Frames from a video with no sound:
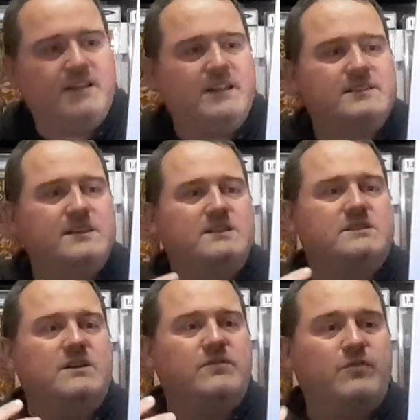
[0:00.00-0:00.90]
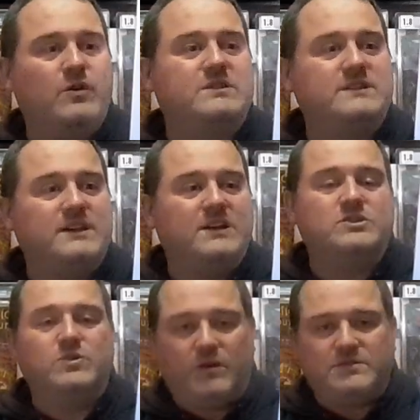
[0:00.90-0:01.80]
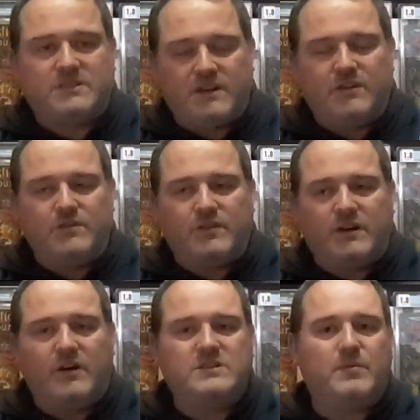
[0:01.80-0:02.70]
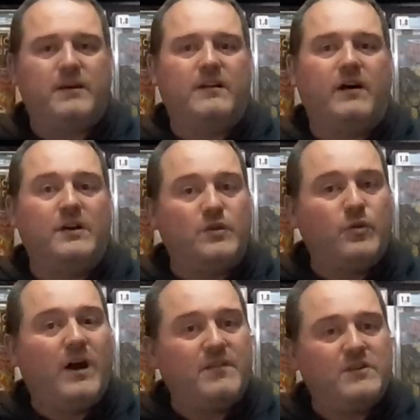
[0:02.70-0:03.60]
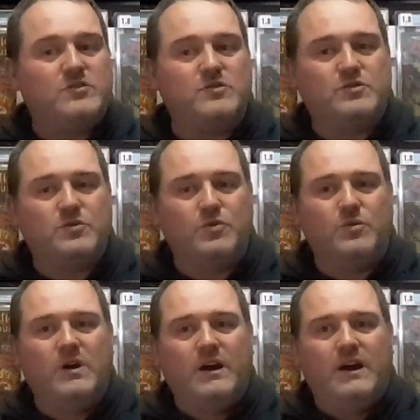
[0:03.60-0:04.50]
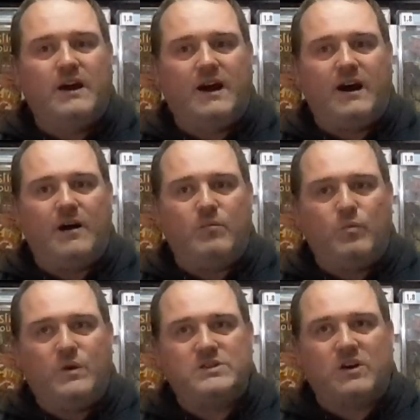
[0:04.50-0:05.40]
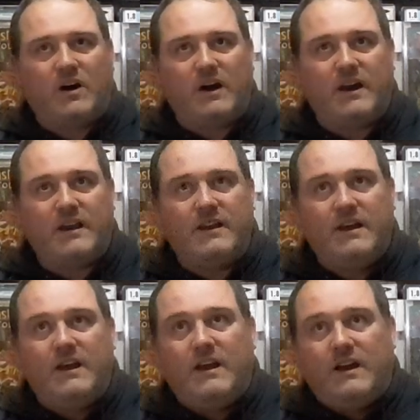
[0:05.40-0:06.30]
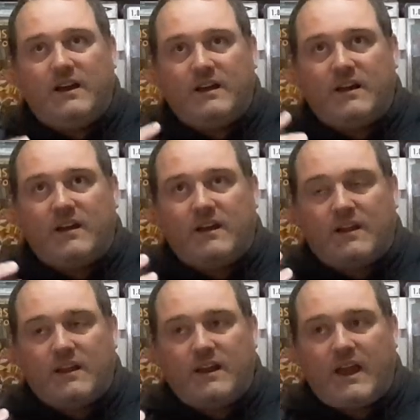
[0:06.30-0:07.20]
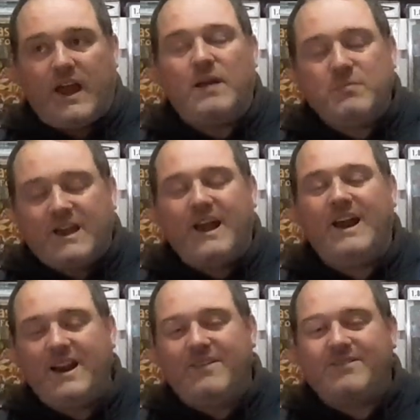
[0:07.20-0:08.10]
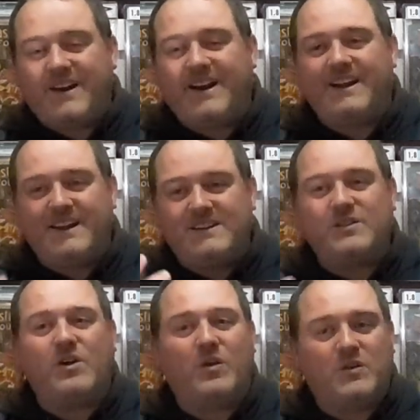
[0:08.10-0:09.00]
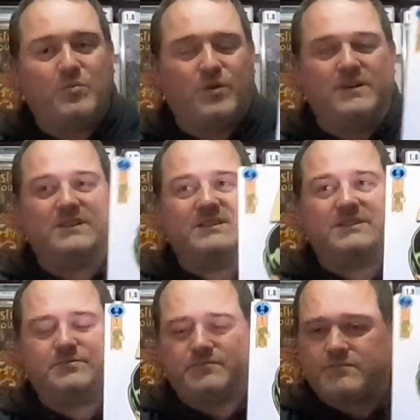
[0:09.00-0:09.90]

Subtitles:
this is the first issue, obviously, of Ozzy Battler. I do have issue 2, which I am getting ready to go to the printers.